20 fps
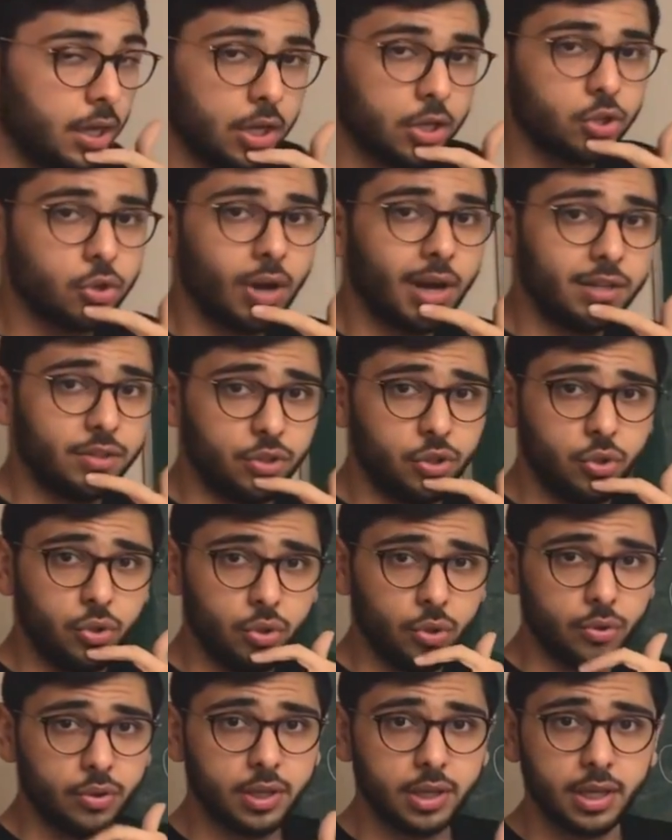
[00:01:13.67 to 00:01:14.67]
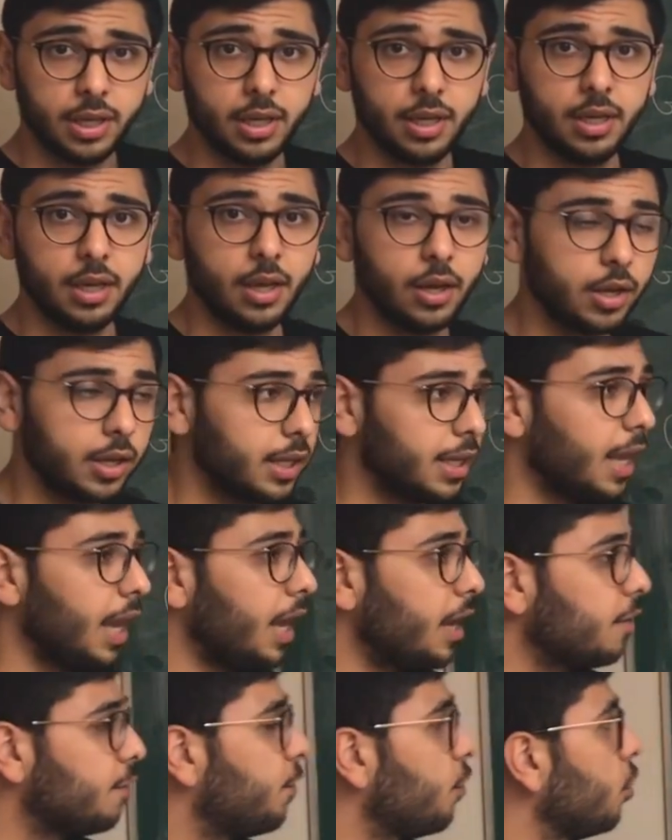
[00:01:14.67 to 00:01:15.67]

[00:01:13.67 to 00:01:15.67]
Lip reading: So as you know, the gain